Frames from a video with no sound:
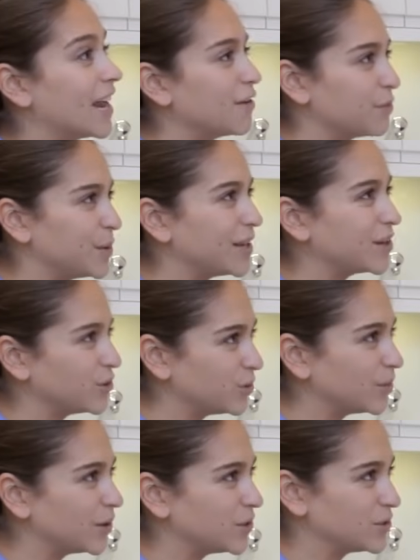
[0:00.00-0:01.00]
And if it
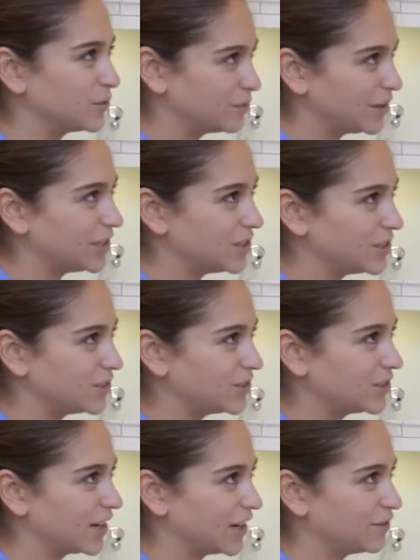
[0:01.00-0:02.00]
does occur, you want to
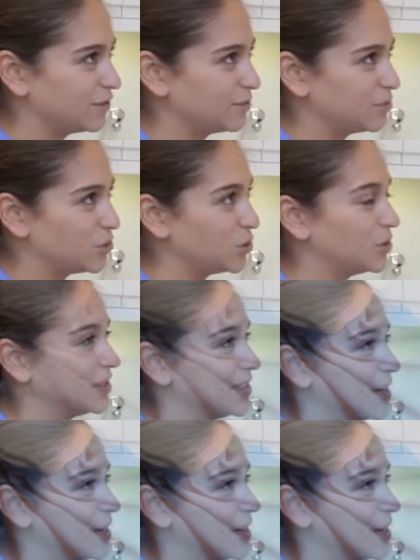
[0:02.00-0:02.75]
stop the infusion and